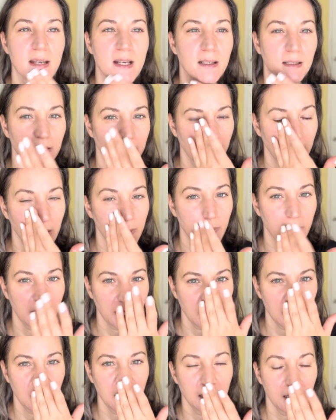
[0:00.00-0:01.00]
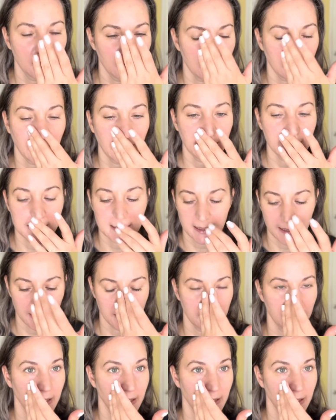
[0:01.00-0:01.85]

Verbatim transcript: liquidy, like I said,